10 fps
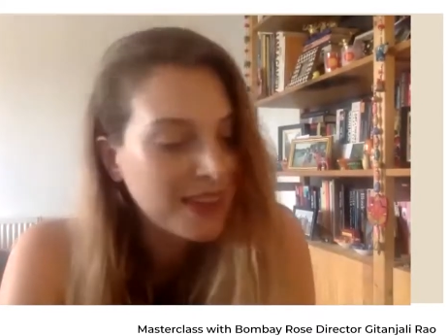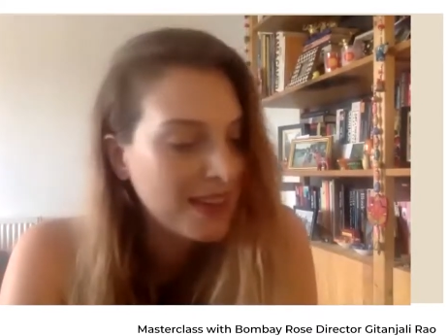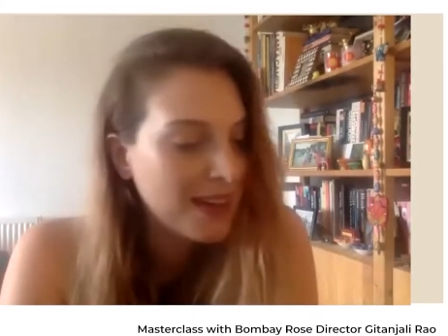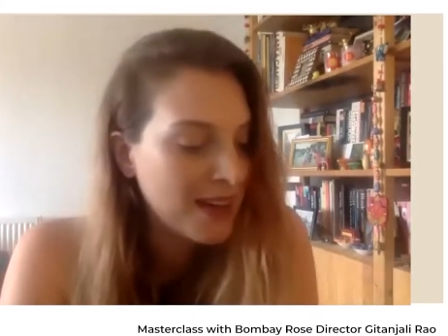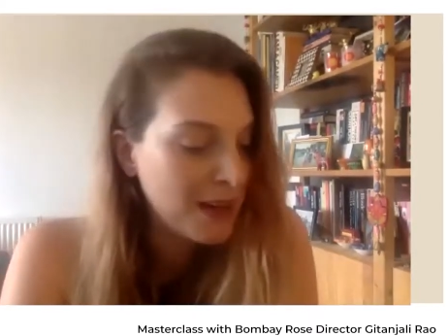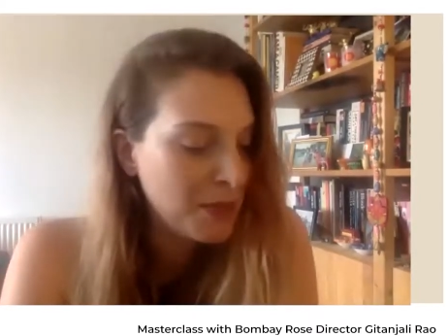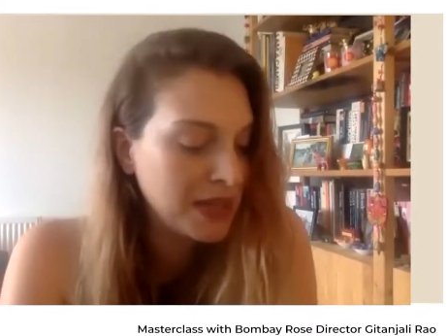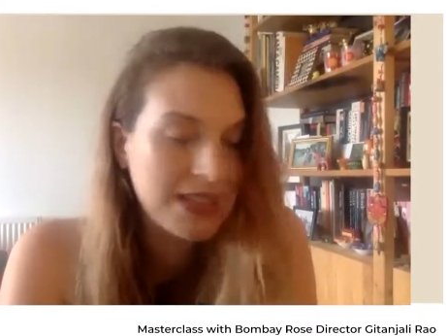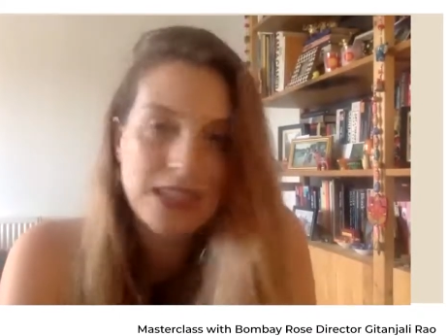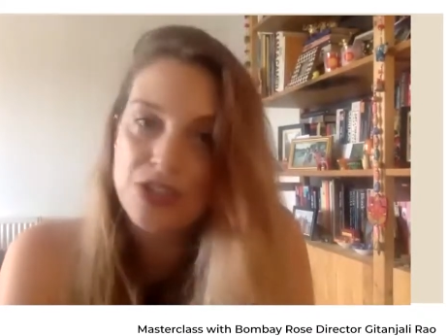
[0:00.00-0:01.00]
I'd
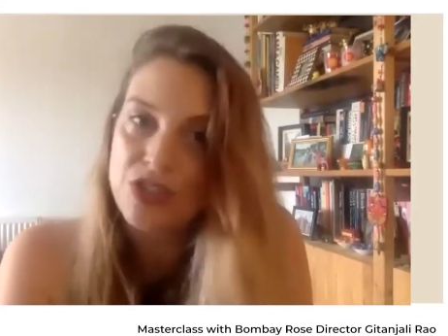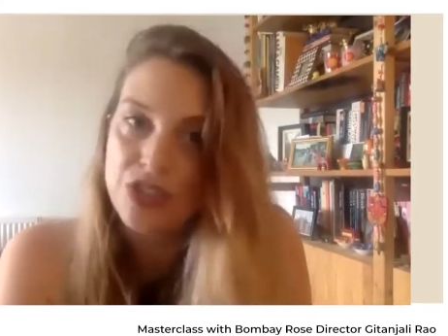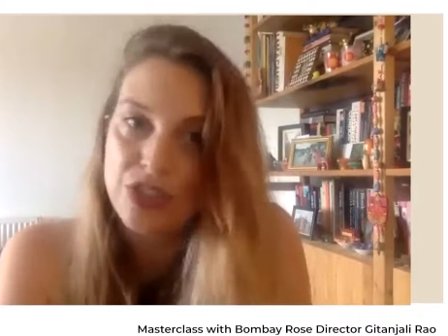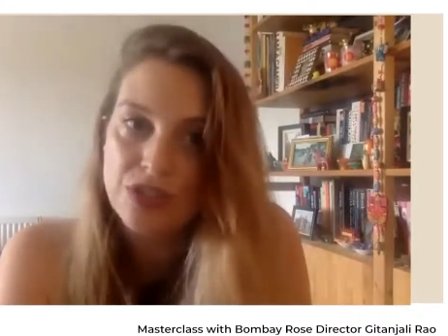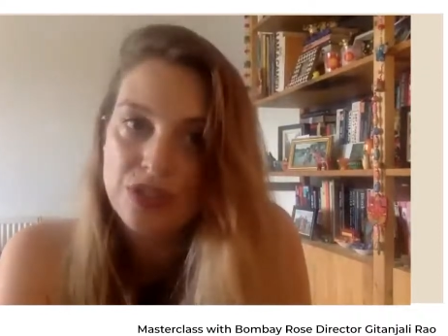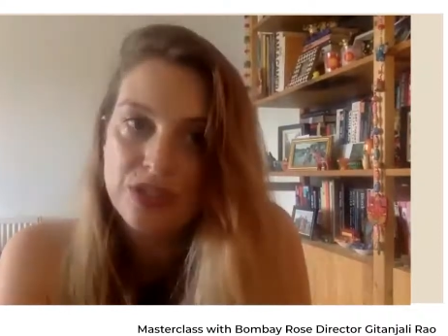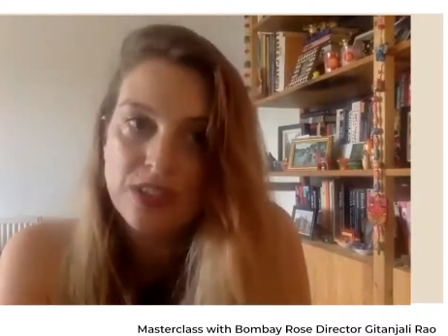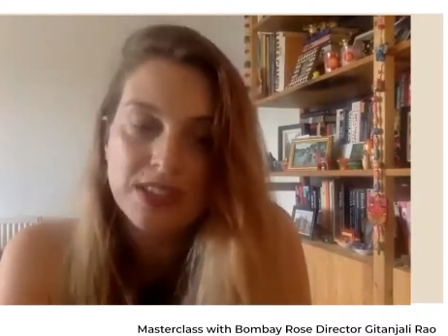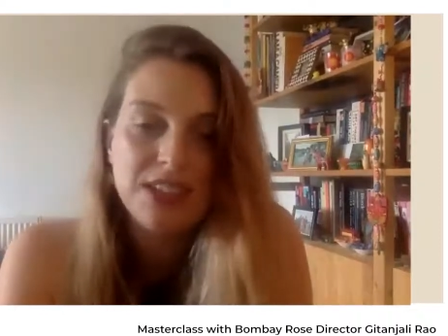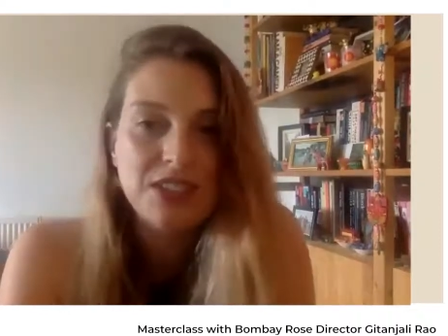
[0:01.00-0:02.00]
like to introduce
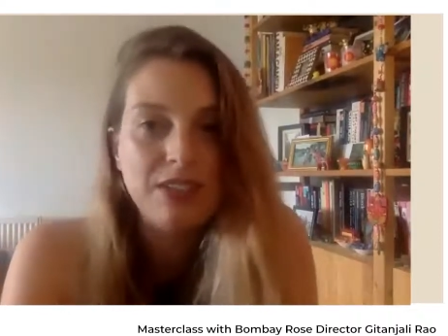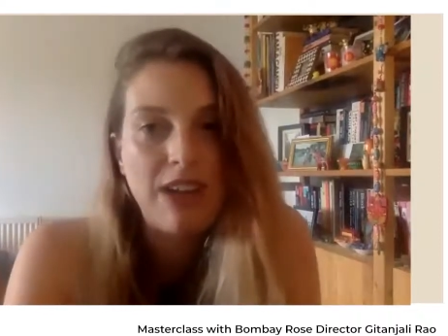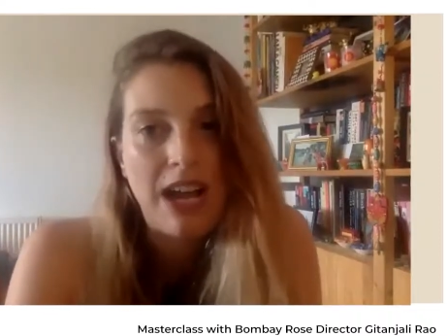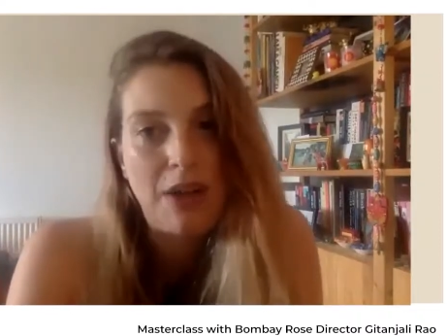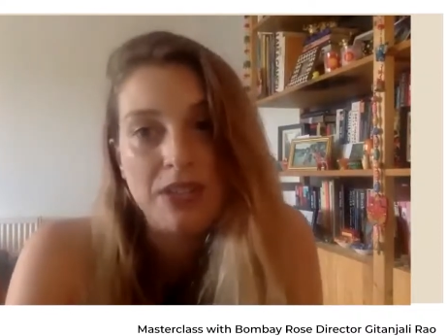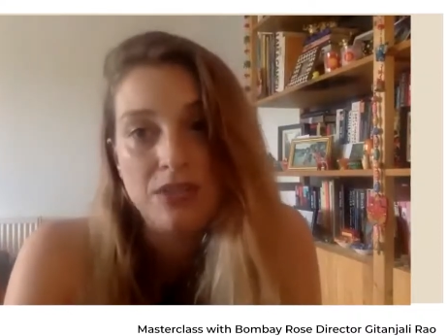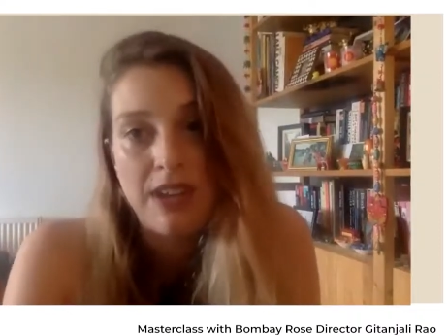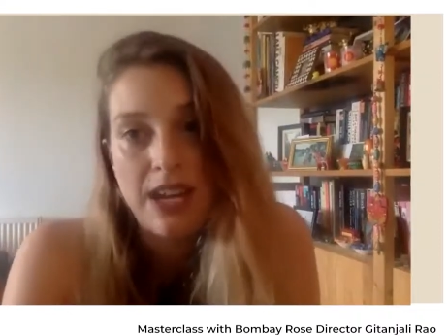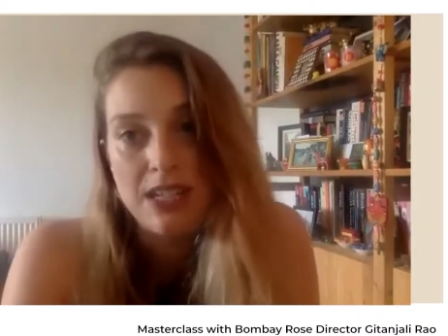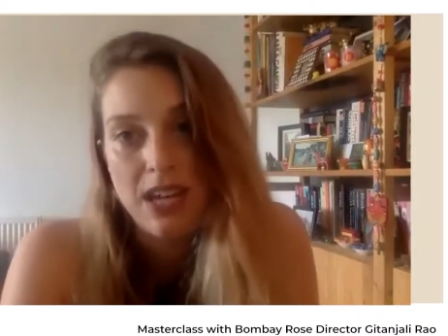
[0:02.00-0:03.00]
Gitanjali Rao, the
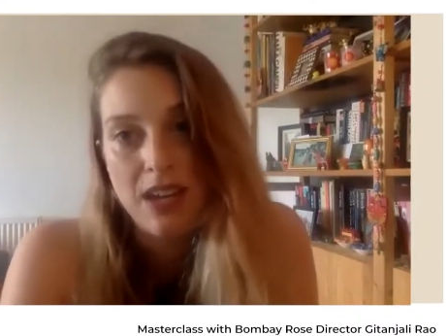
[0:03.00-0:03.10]
director,